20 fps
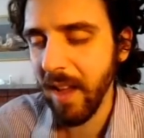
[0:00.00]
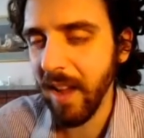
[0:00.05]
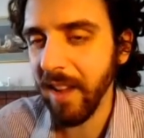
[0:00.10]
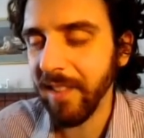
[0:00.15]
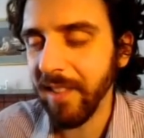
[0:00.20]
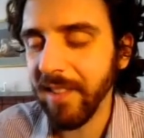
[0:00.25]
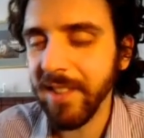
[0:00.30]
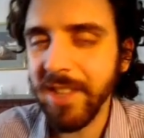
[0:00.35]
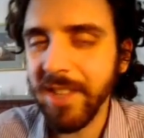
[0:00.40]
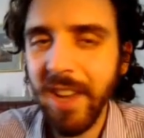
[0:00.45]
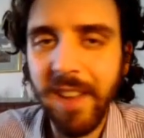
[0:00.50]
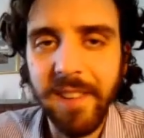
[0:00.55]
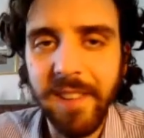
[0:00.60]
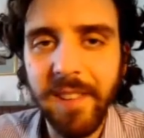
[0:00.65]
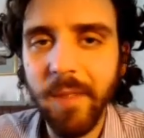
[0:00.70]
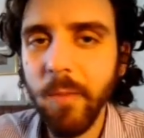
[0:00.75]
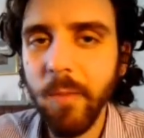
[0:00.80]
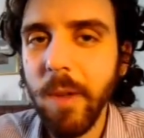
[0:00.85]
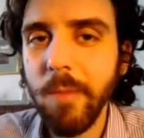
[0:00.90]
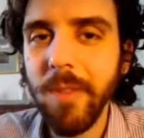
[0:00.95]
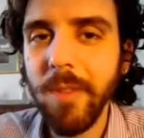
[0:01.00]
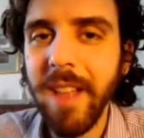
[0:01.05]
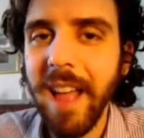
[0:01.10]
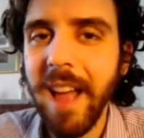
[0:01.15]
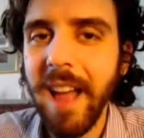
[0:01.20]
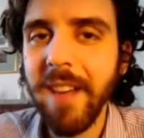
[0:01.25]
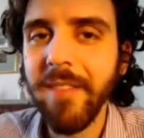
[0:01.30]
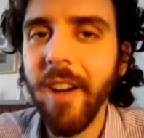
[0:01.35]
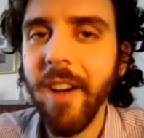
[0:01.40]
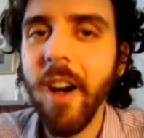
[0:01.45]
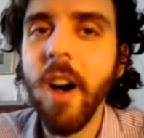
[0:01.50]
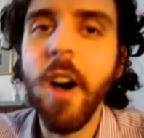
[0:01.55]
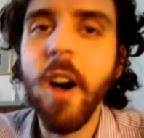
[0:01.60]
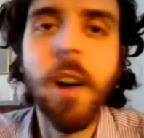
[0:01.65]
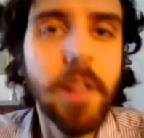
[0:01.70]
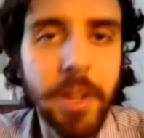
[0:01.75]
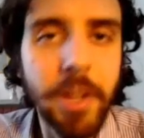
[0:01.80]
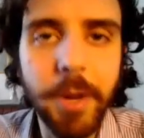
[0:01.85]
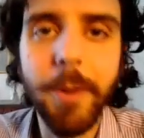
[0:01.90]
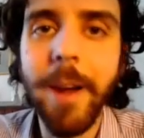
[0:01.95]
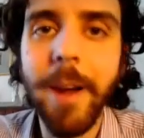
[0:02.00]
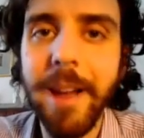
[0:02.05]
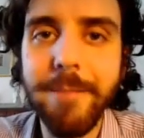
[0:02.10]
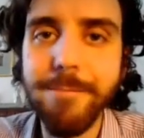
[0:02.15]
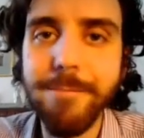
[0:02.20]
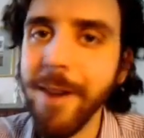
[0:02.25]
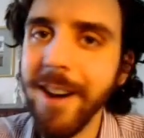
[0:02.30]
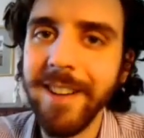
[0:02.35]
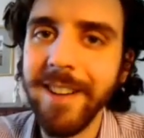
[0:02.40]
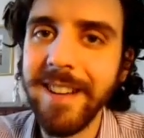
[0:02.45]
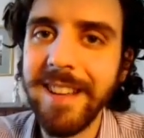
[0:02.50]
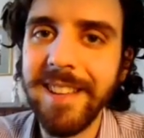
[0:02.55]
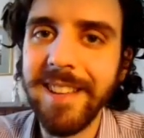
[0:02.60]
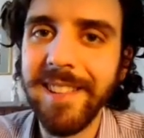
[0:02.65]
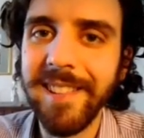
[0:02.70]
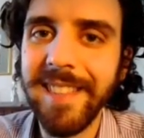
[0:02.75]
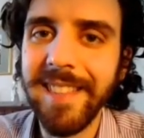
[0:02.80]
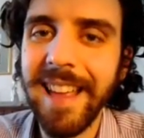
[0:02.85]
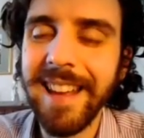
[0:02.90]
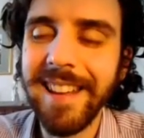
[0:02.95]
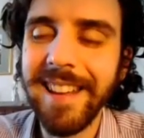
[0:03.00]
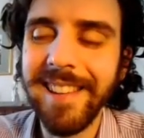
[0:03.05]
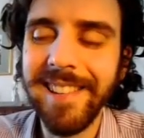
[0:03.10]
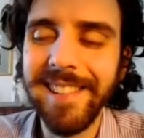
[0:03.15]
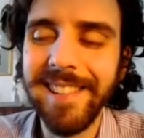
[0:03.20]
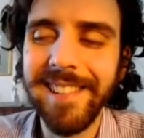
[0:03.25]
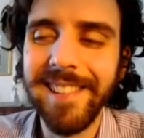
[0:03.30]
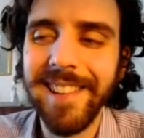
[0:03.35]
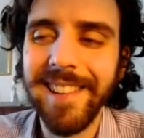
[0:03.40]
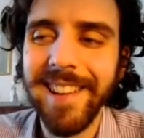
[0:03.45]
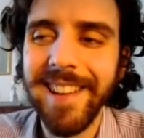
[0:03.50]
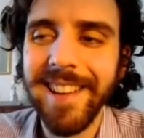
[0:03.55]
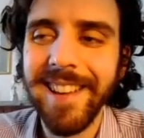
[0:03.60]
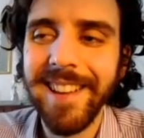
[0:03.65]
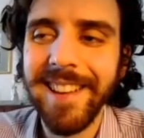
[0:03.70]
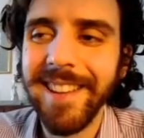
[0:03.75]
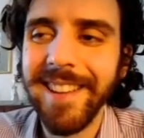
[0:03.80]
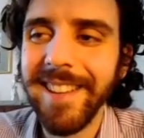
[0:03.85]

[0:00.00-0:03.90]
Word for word: it suggests we will have hologram bodies. That is,